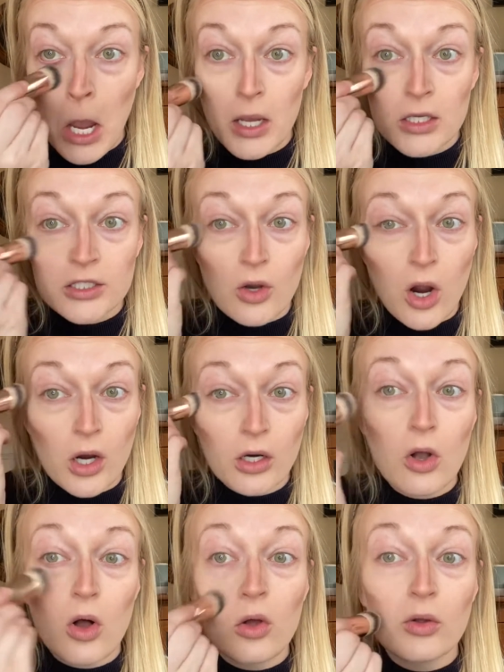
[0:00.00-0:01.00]
So our
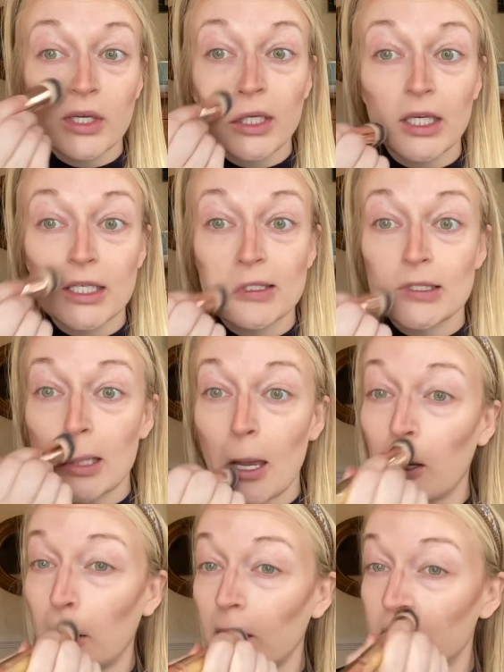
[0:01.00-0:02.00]
goal is
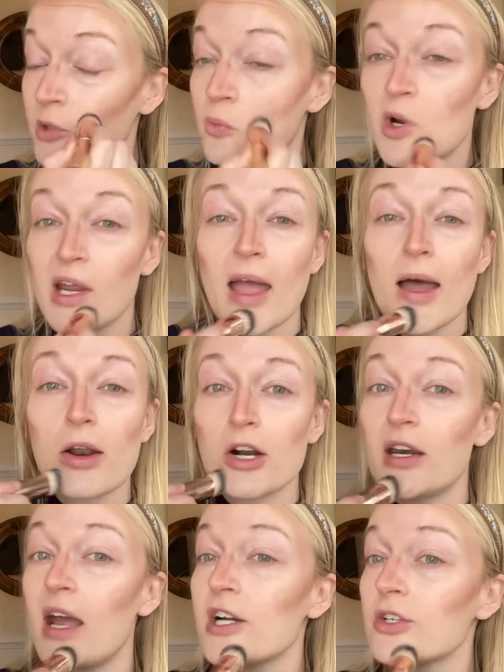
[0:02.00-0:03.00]
to bring out our
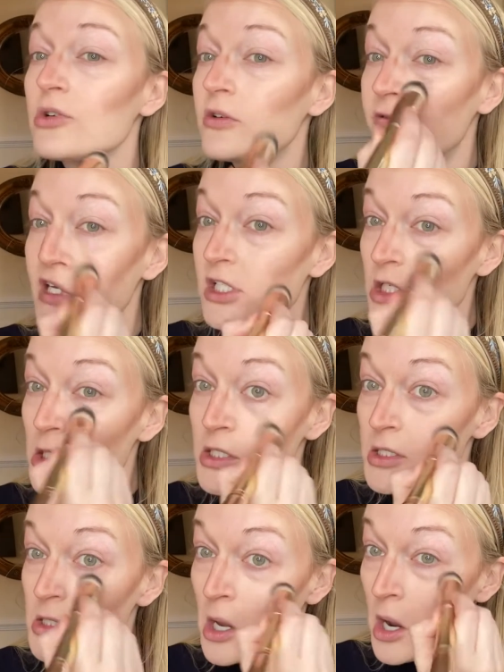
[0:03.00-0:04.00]
natural
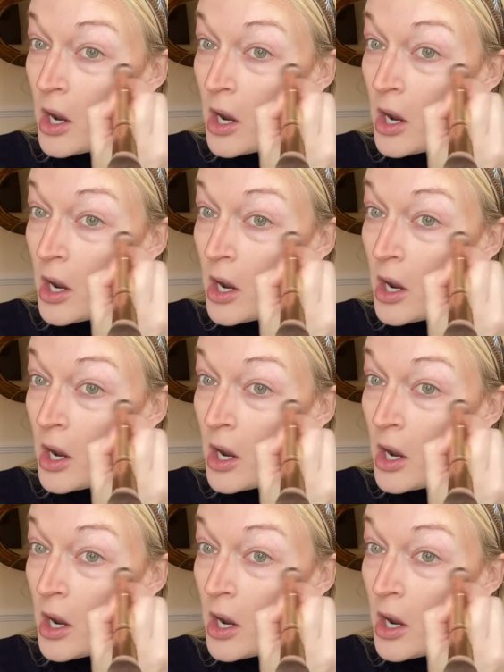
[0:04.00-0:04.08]
features